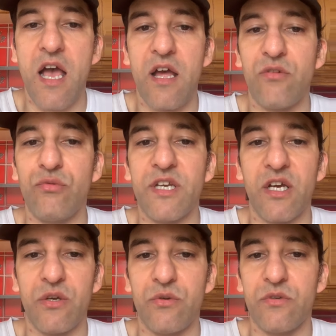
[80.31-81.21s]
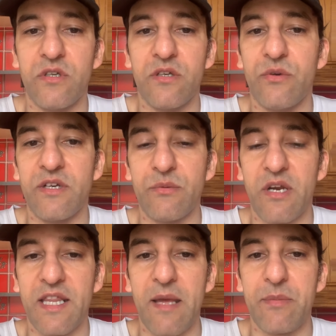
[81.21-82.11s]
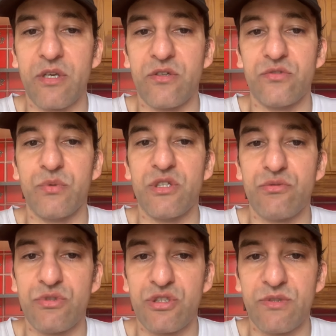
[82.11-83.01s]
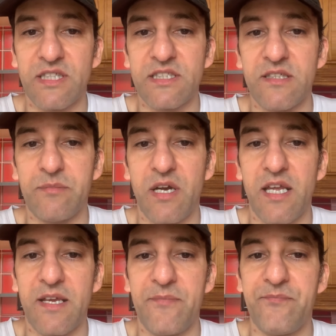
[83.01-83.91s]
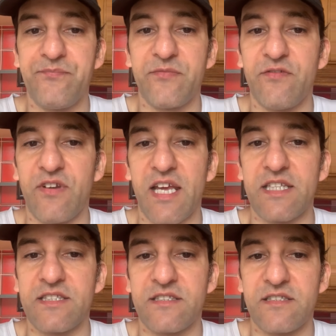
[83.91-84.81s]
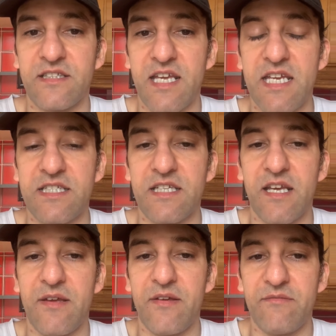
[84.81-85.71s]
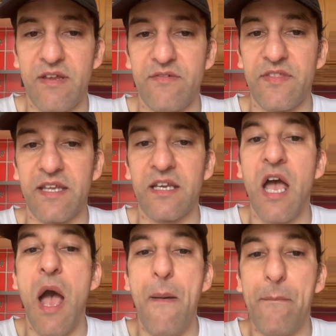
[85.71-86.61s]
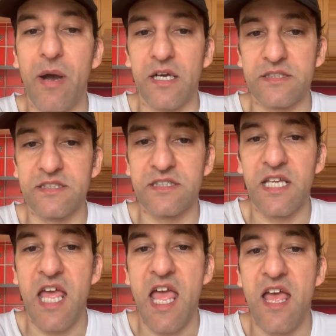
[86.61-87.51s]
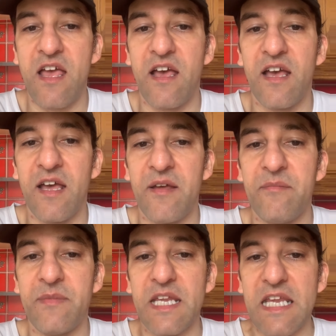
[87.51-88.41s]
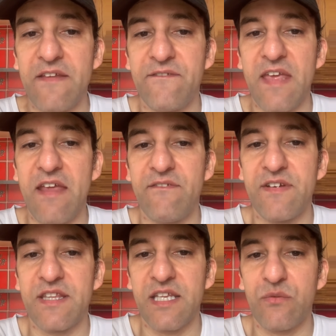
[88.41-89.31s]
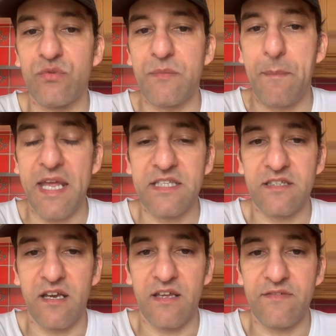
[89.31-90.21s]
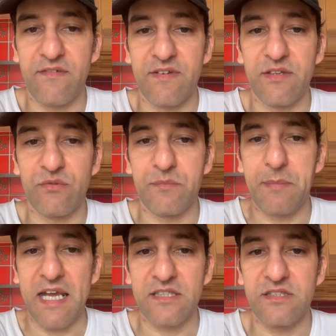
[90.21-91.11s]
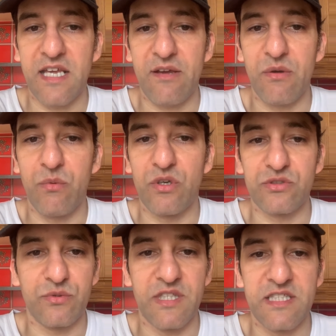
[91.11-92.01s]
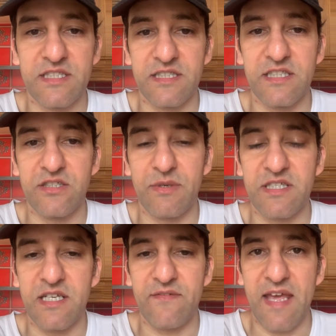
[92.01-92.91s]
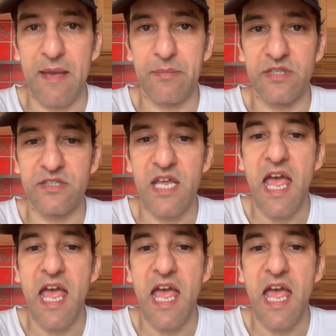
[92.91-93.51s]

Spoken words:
Rio or anywhere like that because we're restricted by flights and everything. But if everything was better, if everything was back to how it was, or this situation never happened,